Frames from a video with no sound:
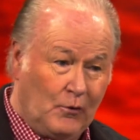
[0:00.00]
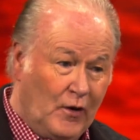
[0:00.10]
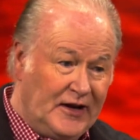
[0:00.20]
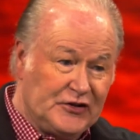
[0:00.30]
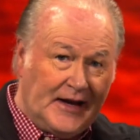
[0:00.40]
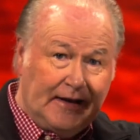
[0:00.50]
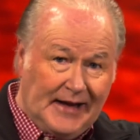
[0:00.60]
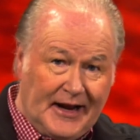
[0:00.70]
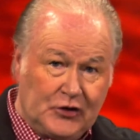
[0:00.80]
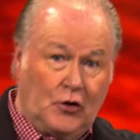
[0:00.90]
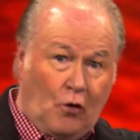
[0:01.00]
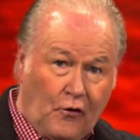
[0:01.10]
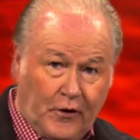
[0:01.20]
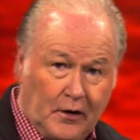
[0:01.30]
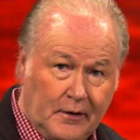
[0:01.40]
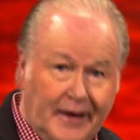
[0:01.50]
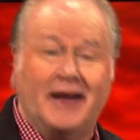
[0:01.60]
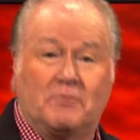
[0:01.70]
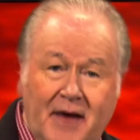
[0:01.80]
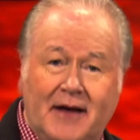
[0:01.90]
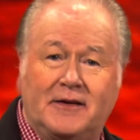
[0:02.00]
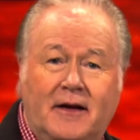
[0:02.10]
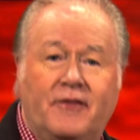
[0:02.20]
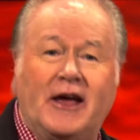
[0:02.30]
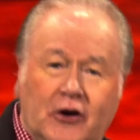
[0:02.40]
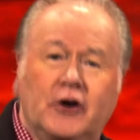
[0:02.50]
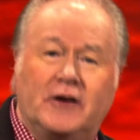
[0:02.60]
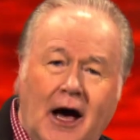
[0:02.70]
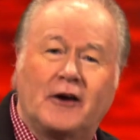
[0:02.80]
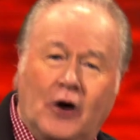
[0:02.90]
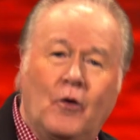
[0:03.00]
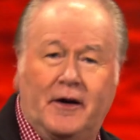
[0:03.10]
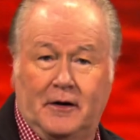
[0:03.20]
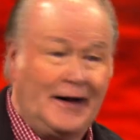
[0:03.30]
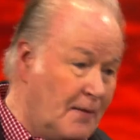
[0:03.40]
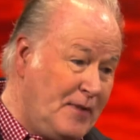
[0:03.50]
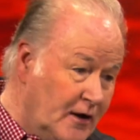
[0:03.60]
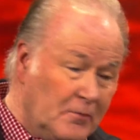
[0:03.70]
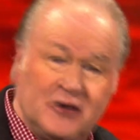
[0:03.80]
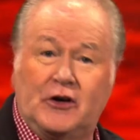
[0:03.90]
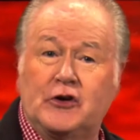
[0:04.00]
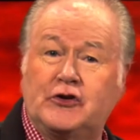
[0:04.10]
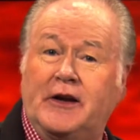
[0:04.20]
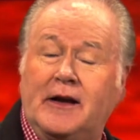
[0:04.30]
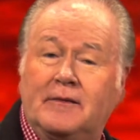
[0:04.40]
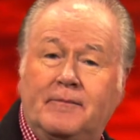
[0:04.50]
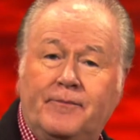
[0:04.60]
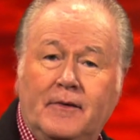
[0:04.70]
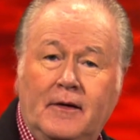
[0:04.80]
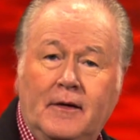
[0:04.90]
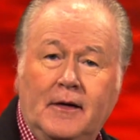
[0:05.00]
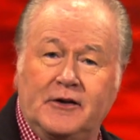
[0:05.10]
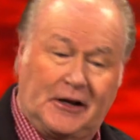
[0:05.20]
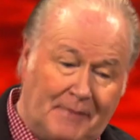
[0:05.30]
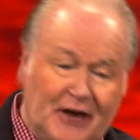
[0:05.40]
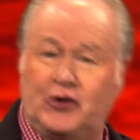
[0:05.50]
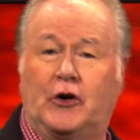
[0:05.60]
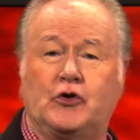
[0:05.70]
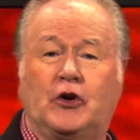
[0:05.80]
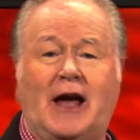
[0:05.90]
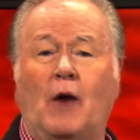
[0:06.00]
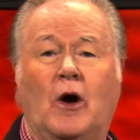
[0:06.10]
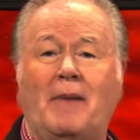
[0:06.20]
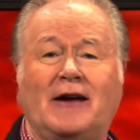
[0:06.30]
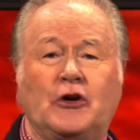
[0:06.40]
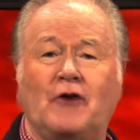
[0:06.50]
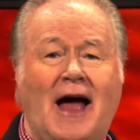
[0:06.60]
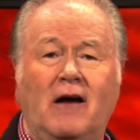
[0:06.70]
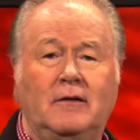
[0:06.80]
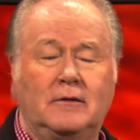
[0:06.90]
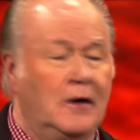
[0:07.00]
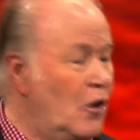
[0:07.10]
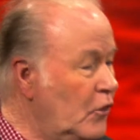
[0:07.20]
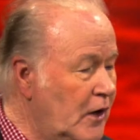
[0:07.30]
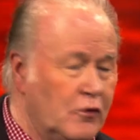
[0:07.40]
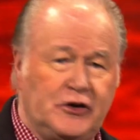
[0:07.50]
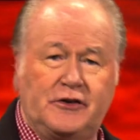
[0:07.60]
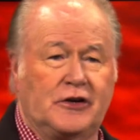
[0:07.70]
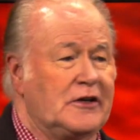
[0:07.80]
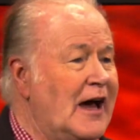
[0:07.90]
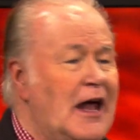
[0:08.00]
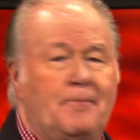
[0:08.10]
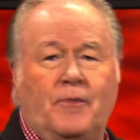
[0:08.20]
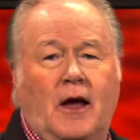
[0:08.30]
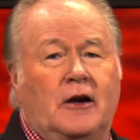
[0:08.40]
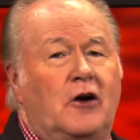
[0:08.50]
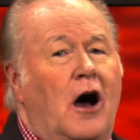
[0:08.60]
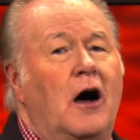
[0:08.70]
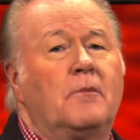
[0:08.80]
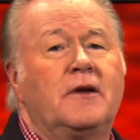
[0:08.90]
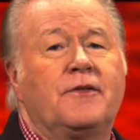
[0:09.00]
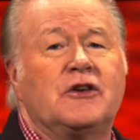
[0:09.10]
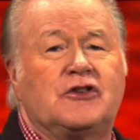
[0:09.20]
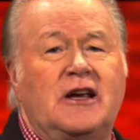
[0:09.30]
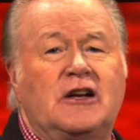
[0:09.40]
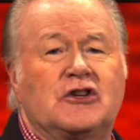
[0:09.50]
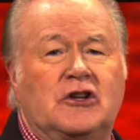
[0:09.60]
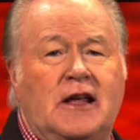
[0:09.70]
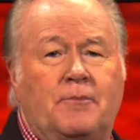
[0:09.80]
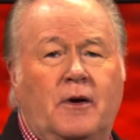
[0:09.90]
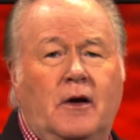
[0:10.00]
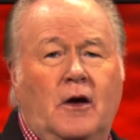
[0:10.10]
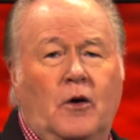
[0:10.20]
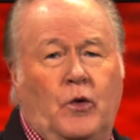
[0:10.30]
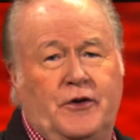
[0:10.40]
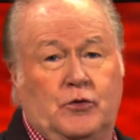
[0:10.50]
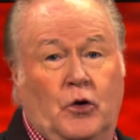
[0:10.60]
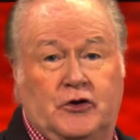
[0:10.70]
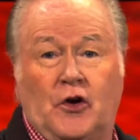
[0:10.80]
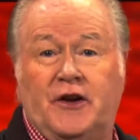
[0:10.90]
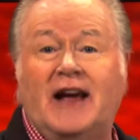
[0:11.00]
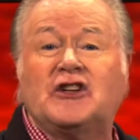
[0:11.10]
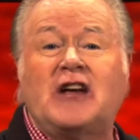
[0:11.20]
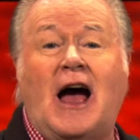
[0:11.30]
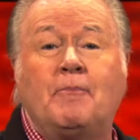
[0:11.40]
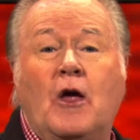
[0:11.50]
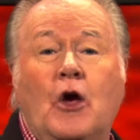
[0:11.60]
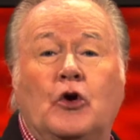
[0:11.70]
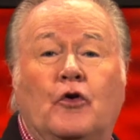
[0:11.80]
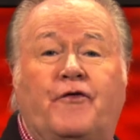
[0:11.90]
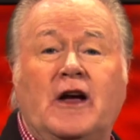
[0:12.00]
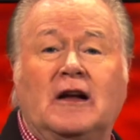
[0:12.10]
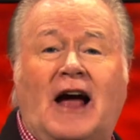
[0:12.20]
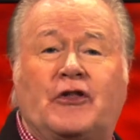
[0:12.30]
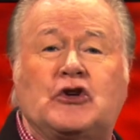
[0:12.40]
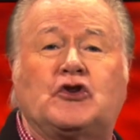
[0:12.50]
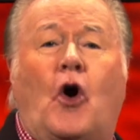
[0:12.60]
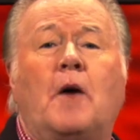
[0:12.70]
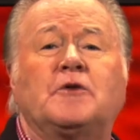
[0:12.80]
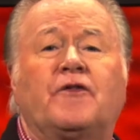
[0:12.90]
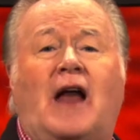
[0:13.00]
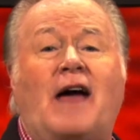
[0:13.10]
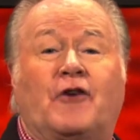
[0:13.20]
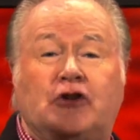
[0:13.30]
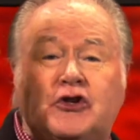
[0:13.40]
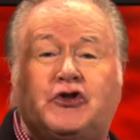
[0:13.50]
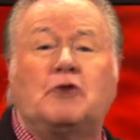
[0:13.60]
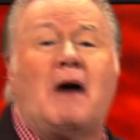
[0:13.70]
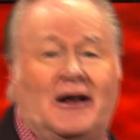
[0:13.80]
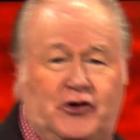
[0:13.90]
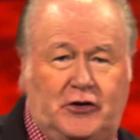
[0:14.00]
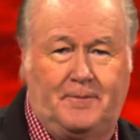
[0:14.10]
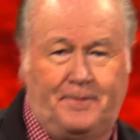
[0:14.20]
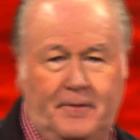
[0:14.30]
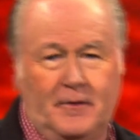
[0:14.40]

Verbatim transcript: And when he said, Let us go over, it meant they could not go under. Now, Peter misunderstood it. Said, Master, don't you care we're about to drown? Oh no. Jesus got up and calmed the sea to sleep with his word. So the next time you feel like the storms of life are just too much,